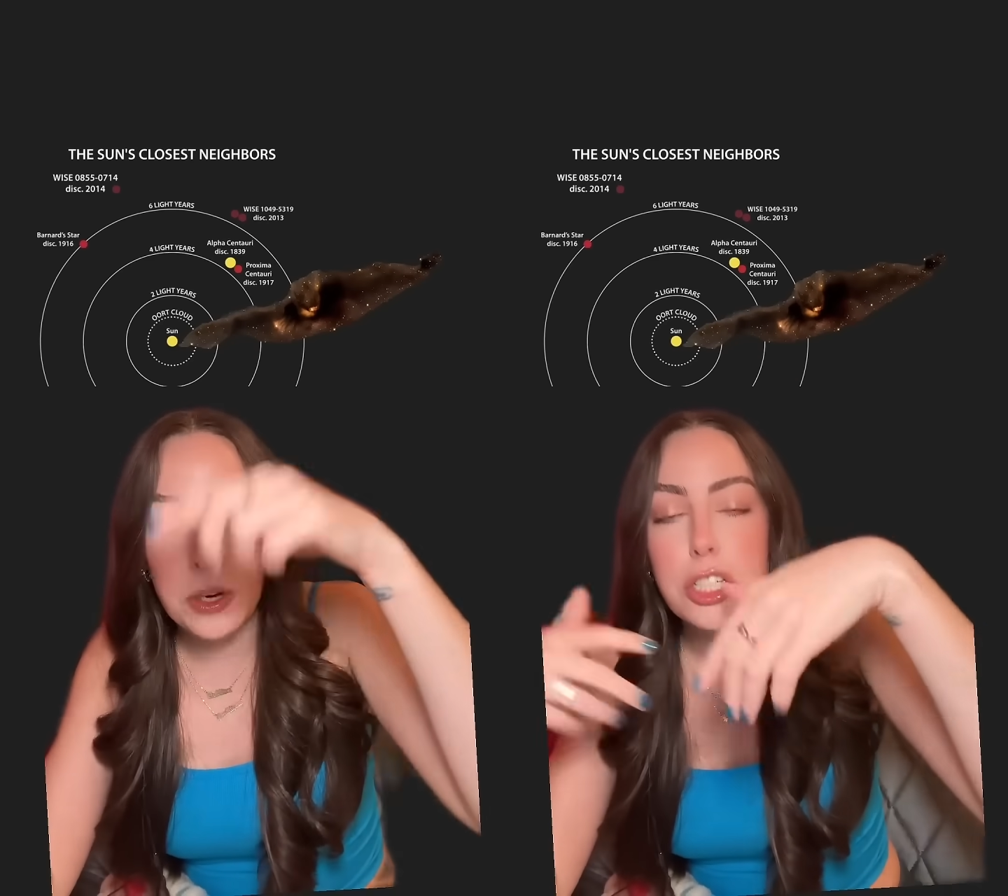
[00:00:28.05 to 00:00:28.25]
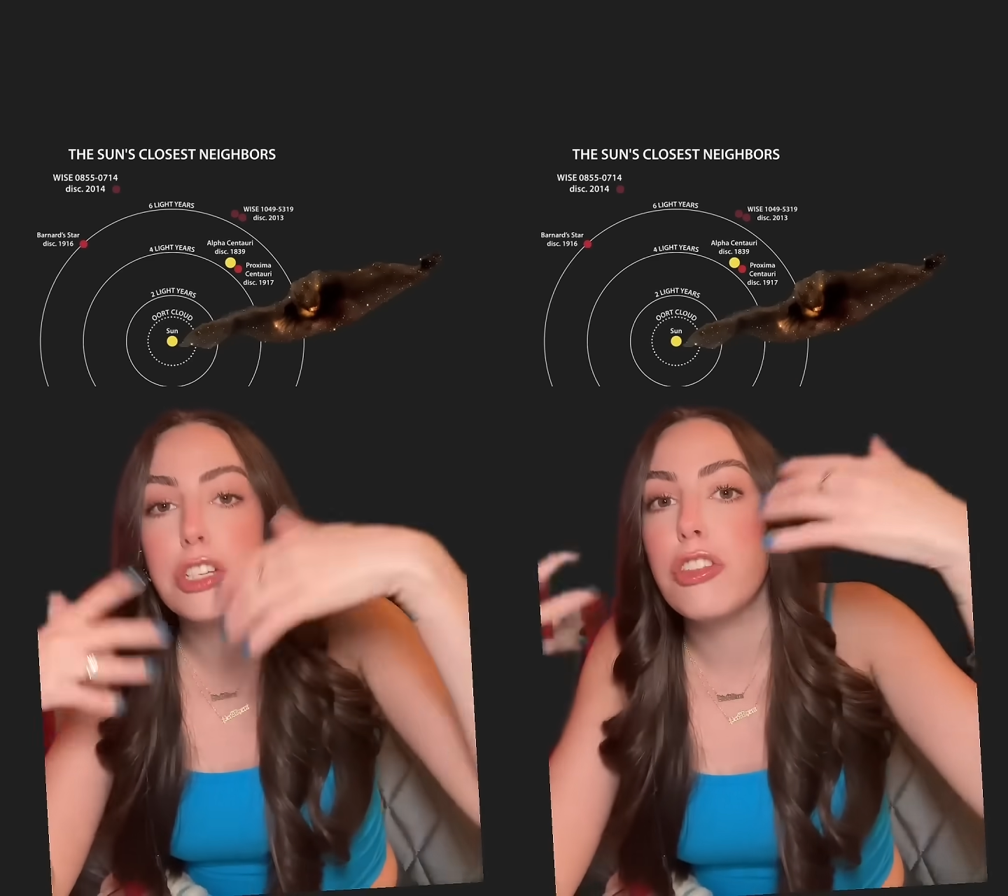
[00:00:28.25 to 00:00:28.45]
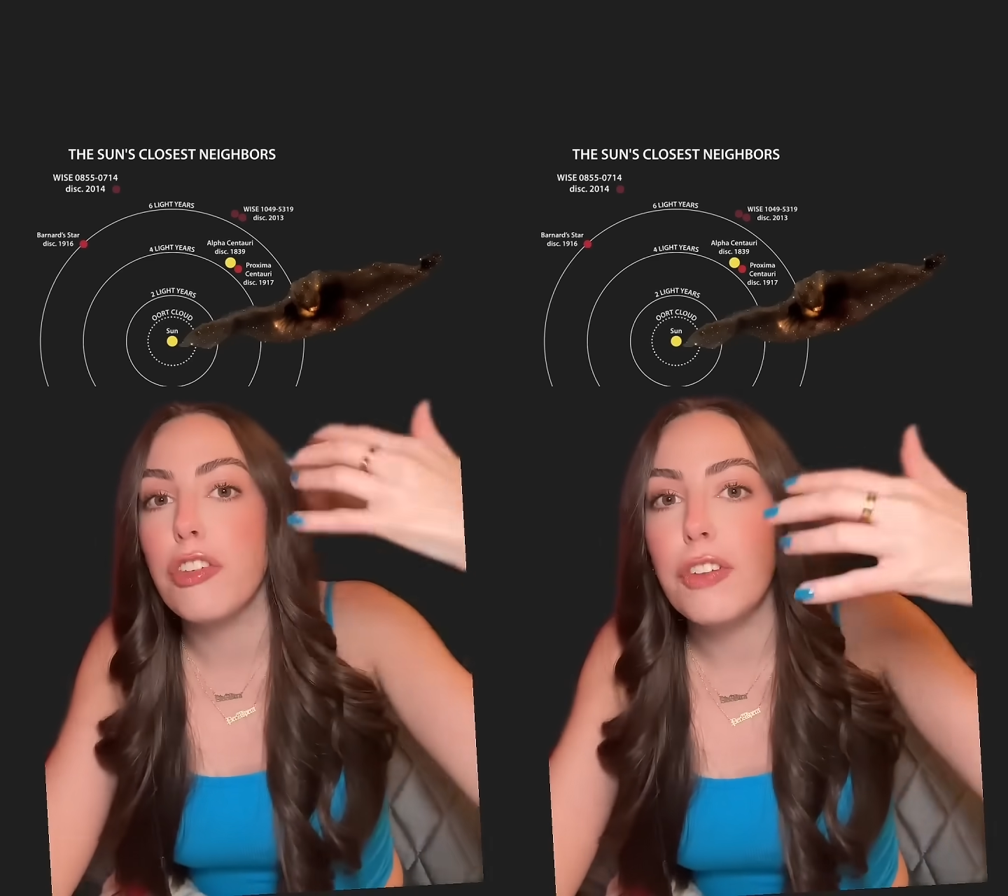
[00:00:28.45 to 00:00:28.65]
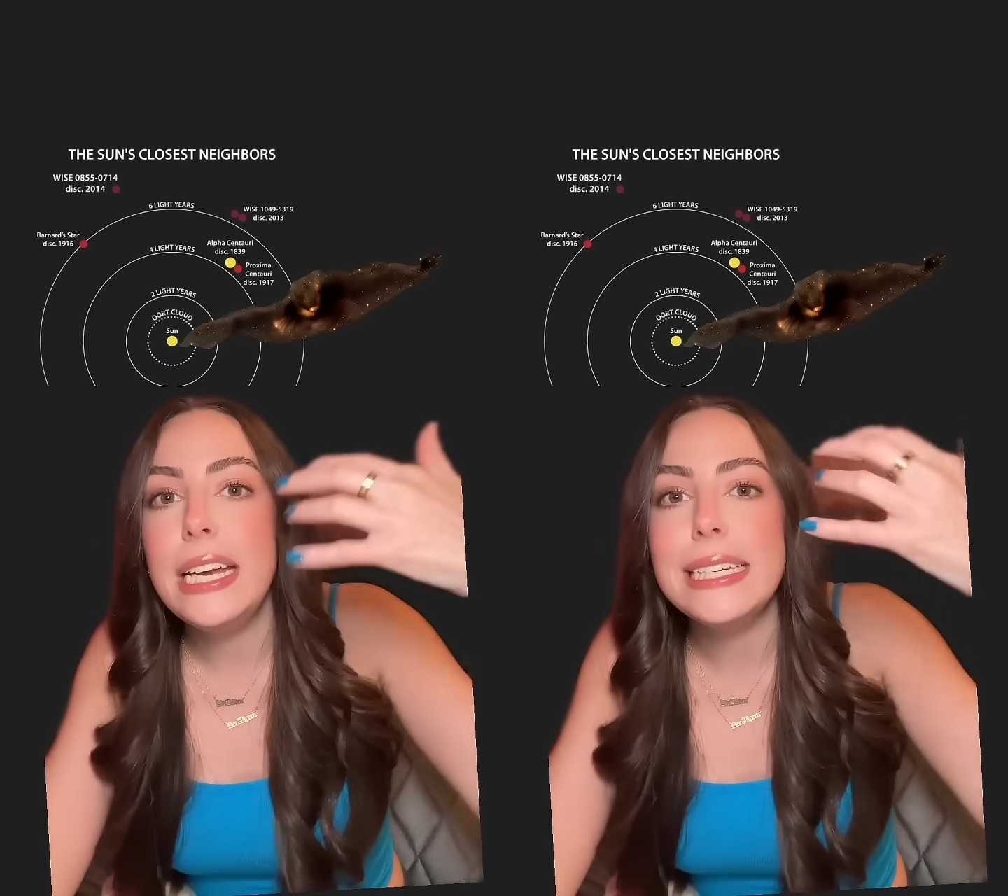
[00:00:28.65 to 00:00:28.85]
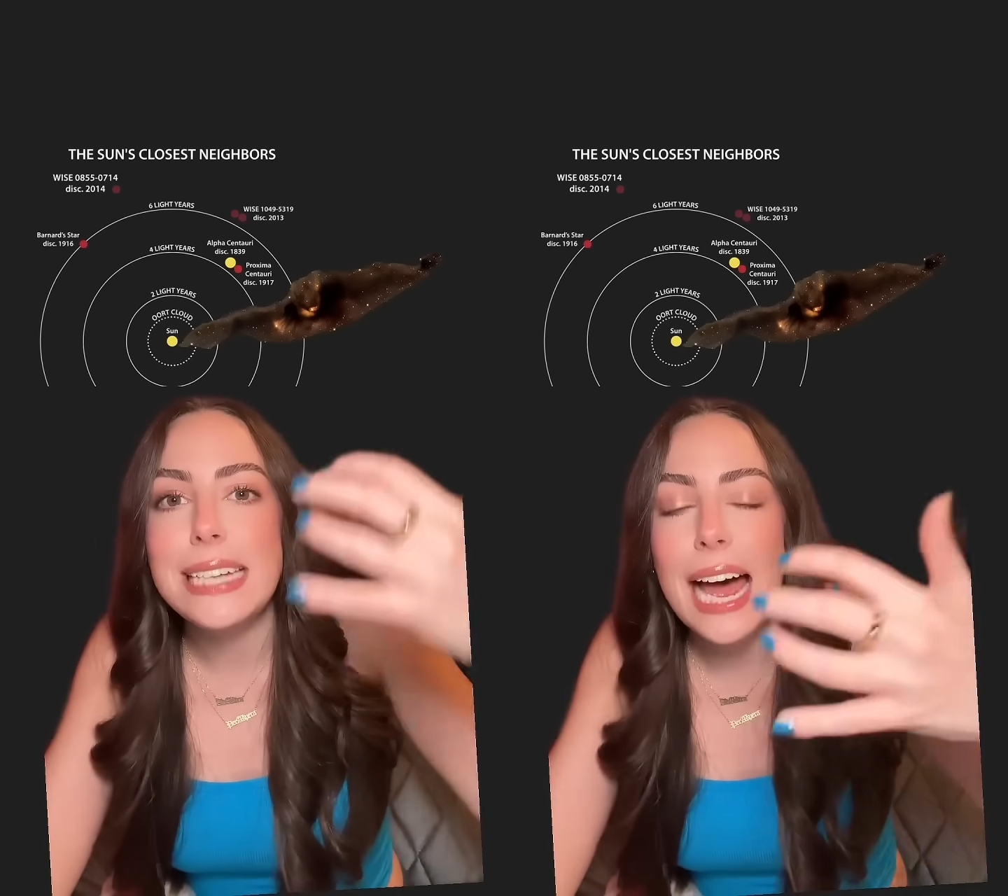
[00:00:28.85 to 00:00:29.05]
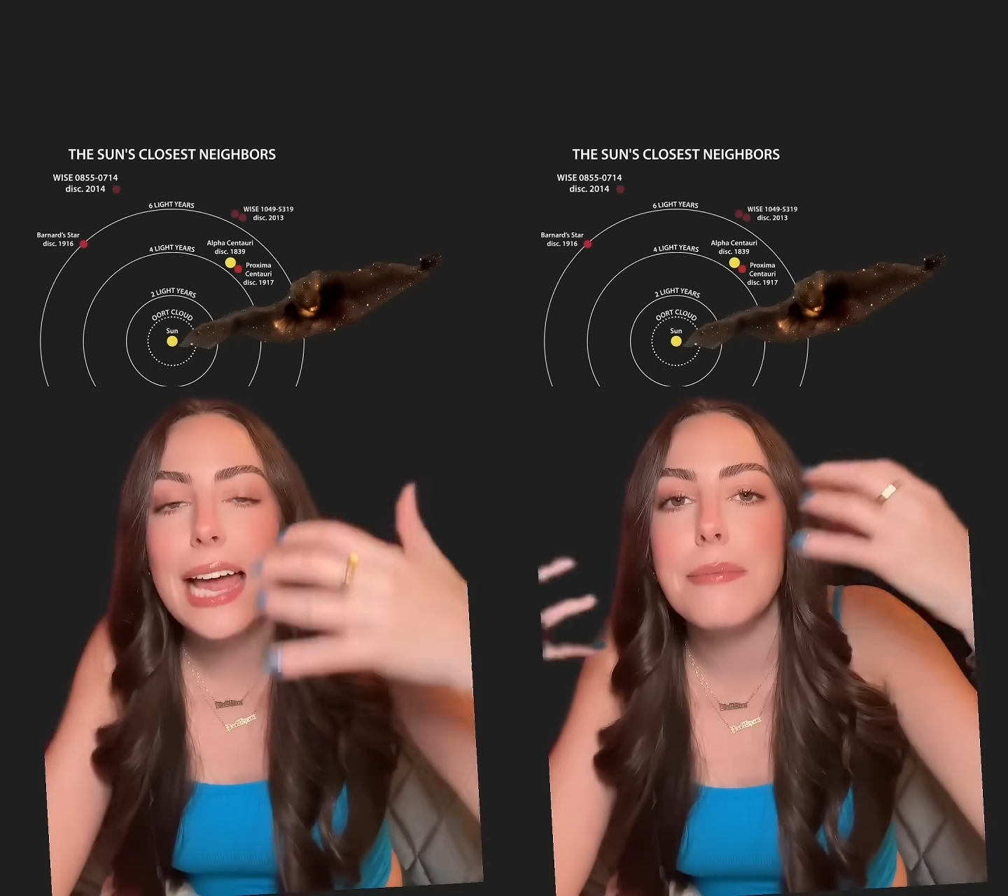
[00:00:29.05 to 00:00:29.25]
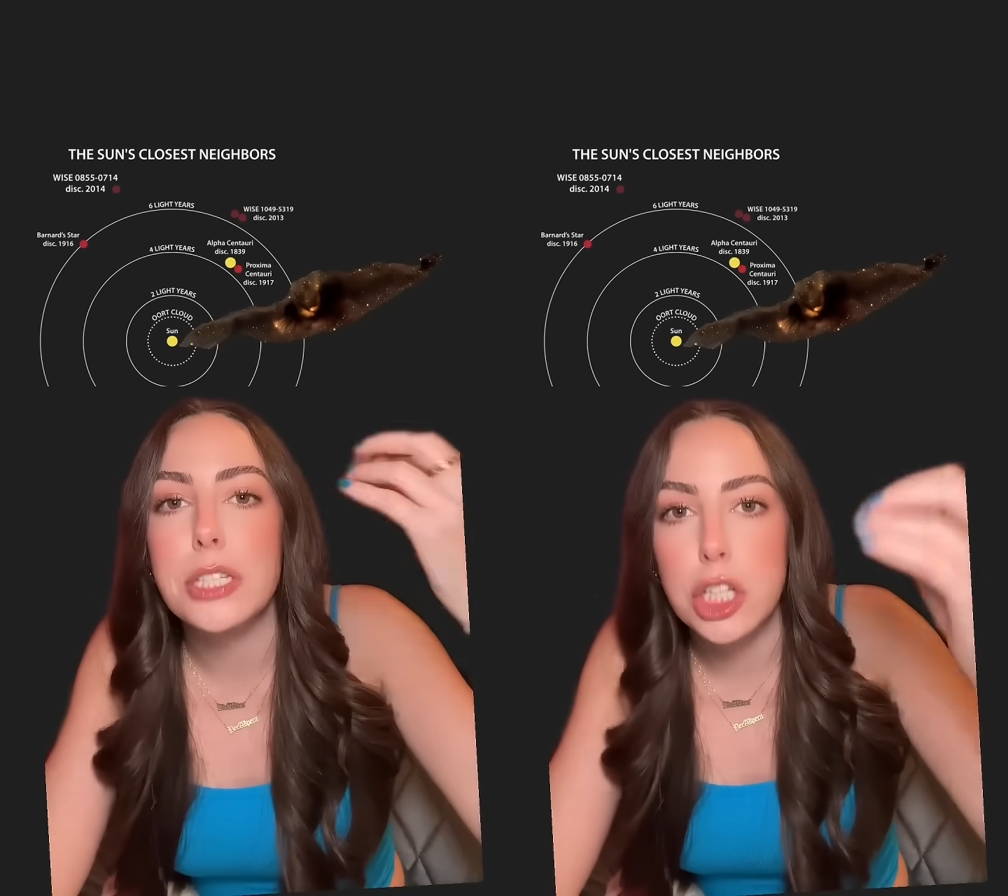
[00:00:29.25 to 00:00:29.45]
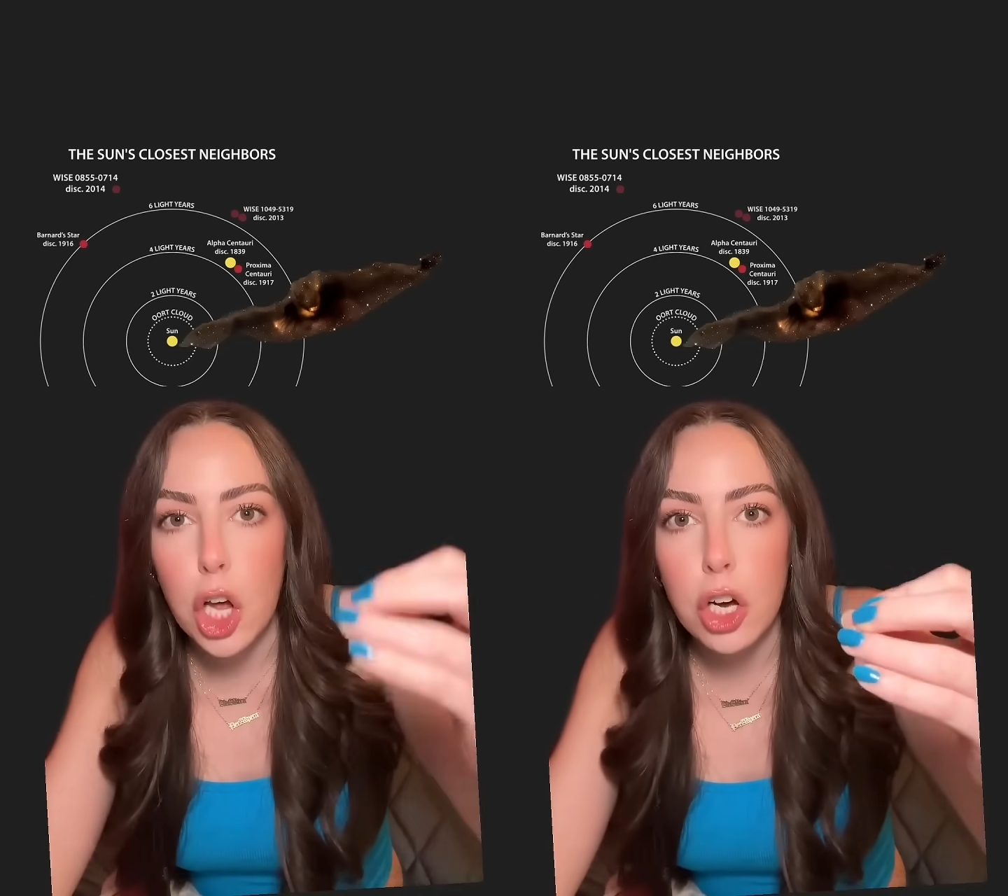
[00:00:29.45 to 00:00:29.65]
which is three
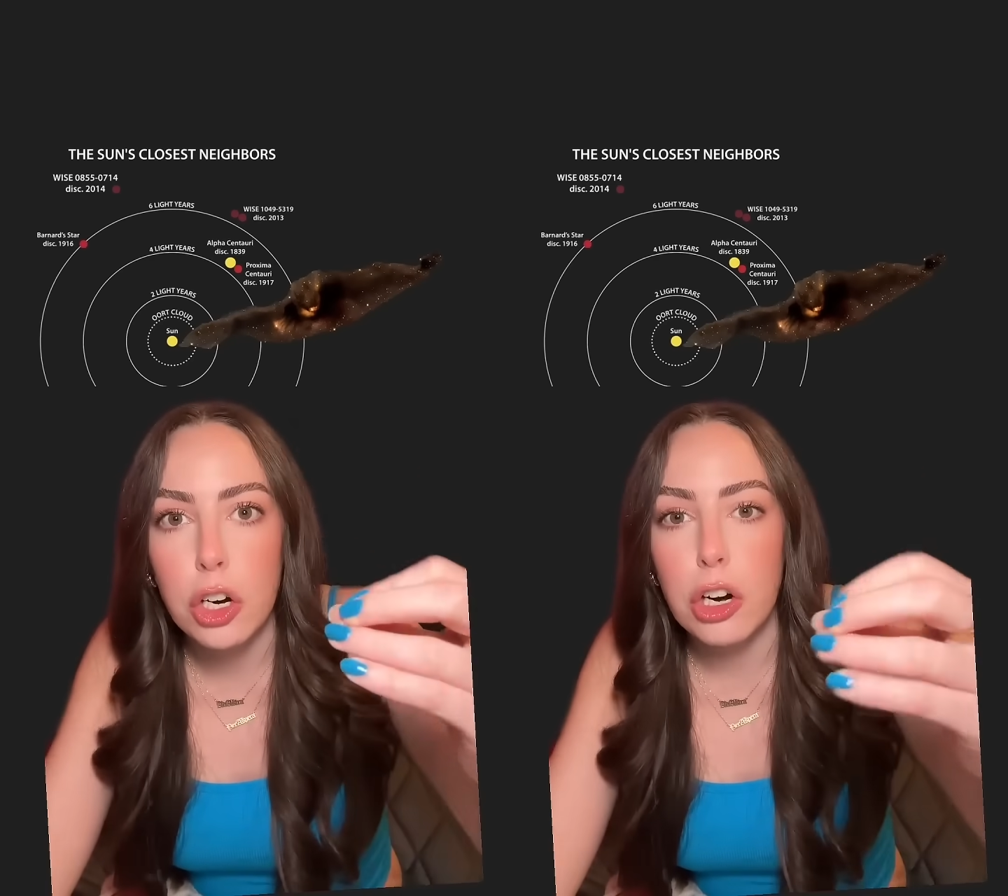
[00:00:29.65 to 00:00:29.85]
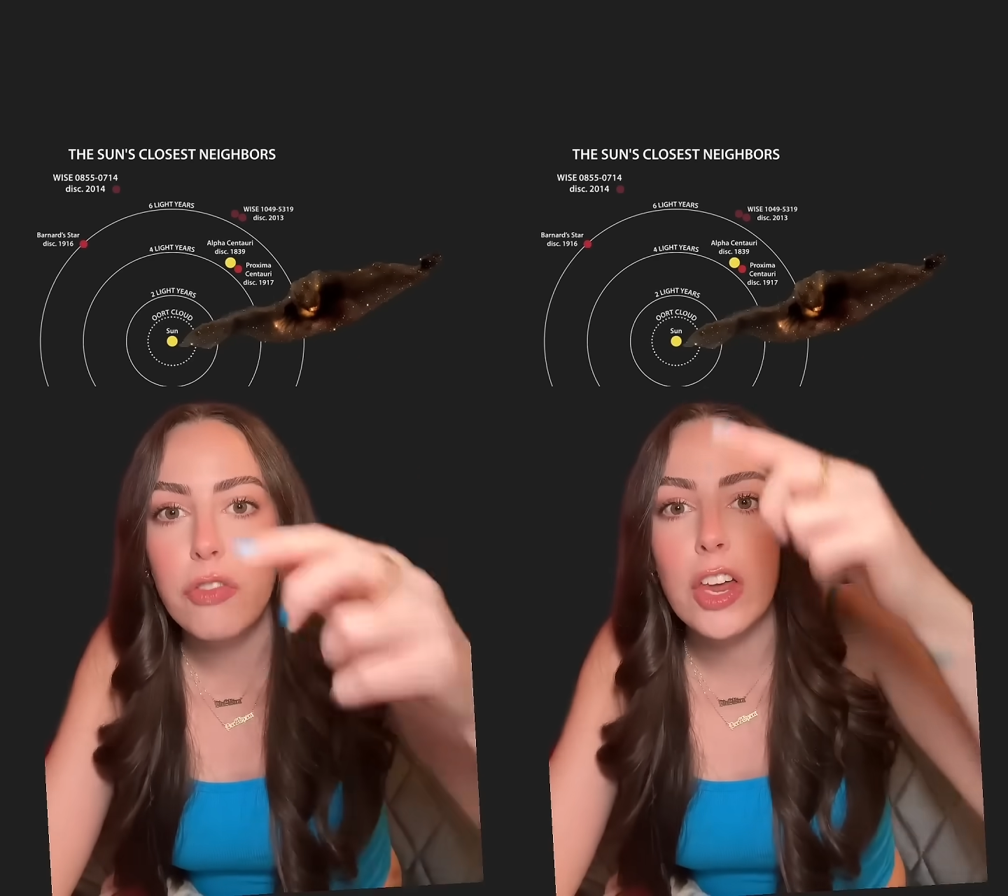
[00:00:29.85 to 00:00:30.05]
times longer